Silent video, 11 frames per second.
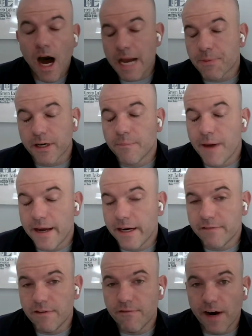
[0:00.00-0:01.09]

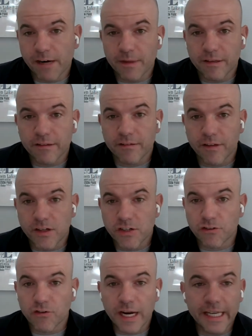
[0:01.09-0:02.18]
Hyper-competitive environments, such
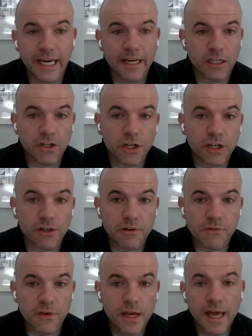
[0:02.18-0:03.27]
as grading on a
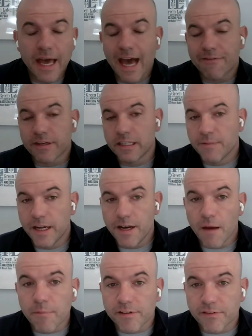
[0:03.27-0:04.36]
curve, having limited
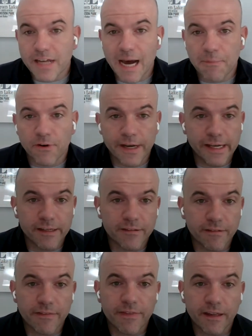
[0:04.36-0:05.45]
numbers of top grades,
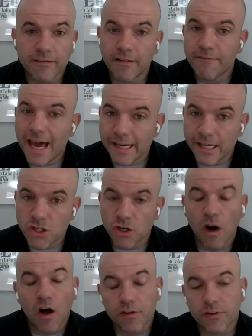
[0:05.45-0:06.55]
and things of that
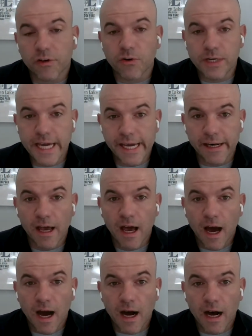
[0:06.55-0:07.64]
nature, also create
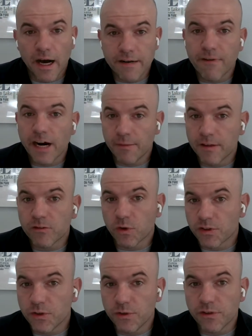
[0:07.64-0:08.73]
uh, environments where
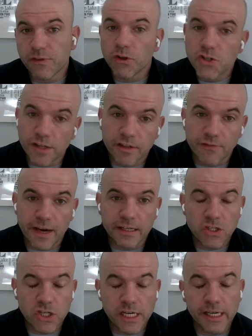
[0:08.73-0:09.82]
students feel justified
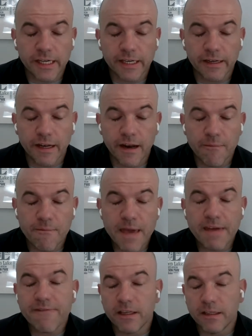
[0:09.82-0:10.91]
in cheating and, and
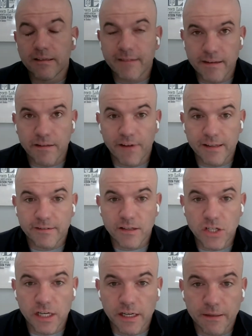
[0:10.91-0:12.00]
may feel incentivized to
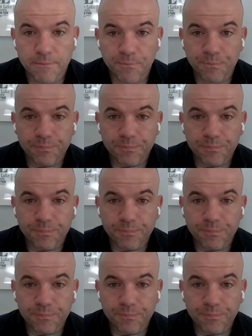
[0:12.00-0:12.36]
cheating.